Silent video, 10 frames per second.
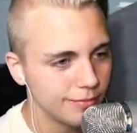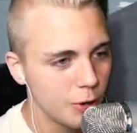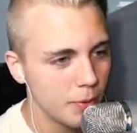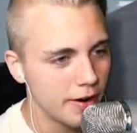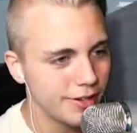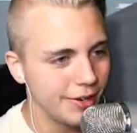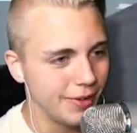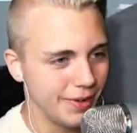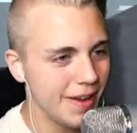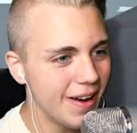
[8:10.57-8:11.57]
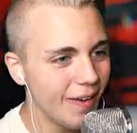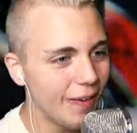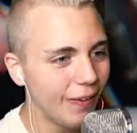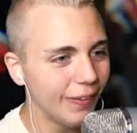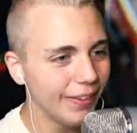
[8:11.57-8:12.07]
more power to you.
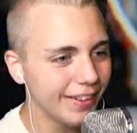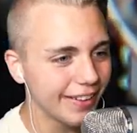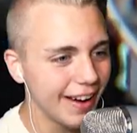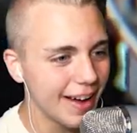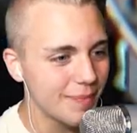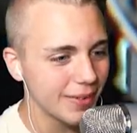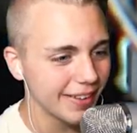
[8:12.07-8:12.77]
Holy crap!